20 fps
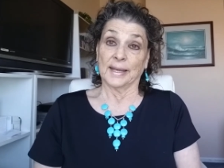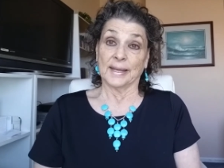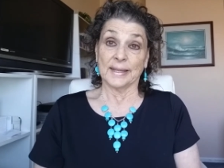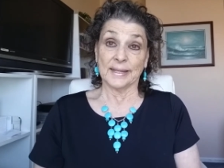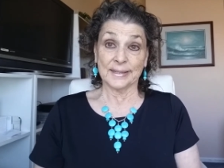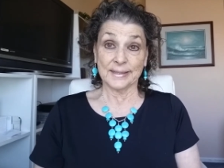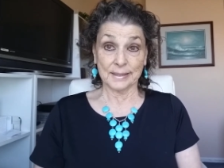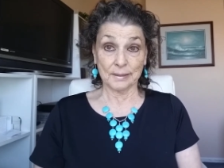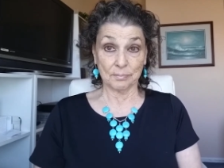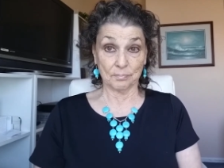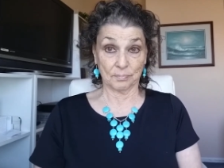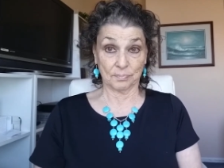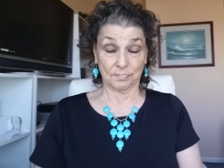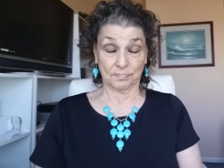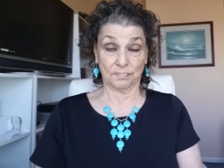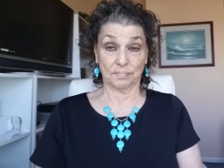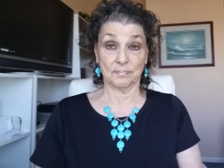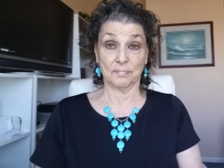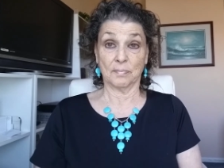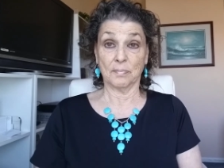in the
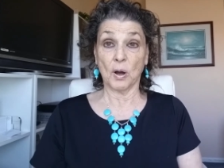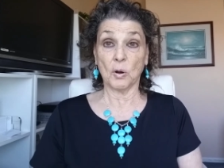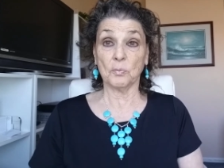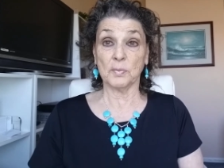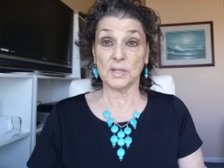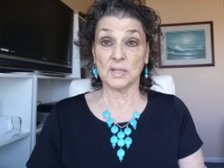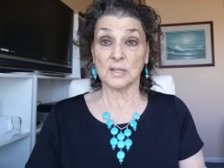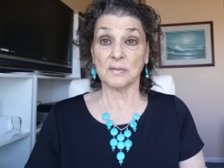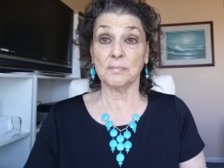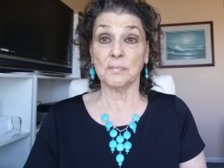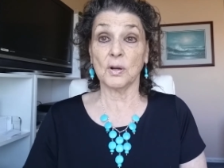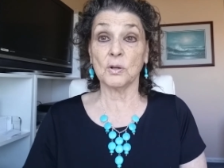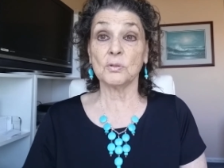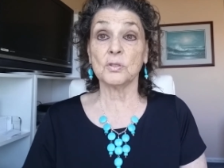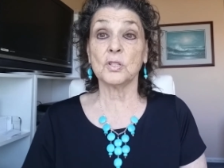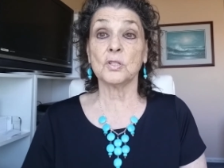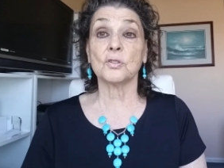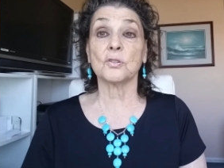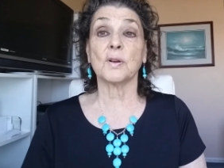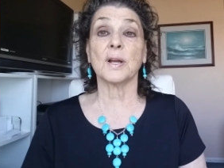moments of
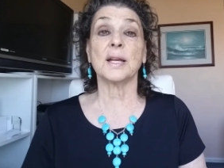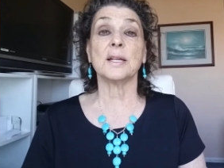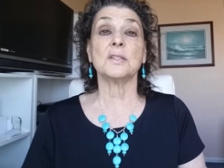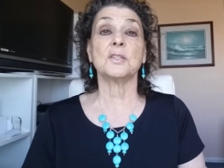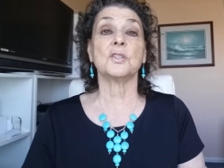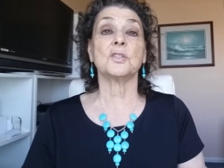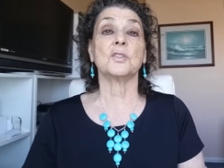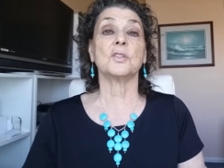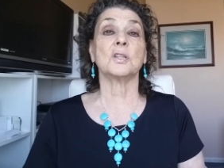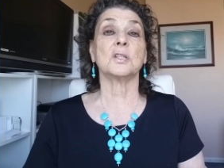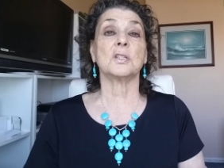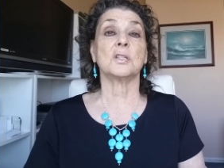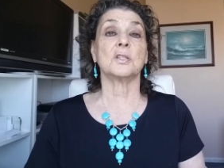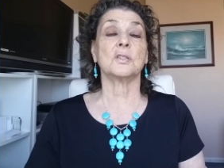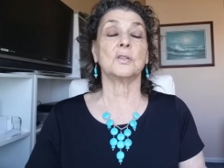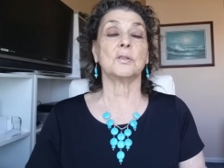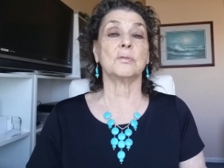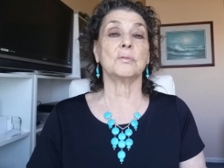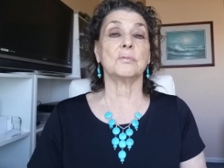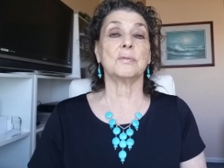most stress,
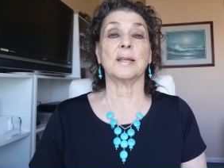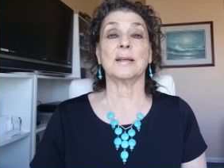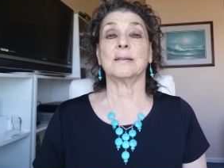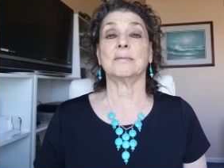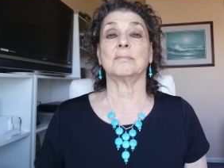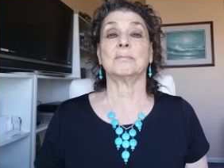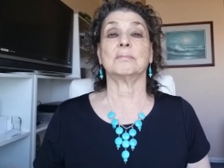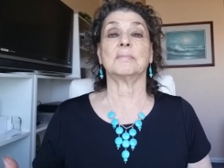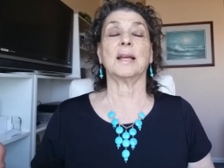just do that,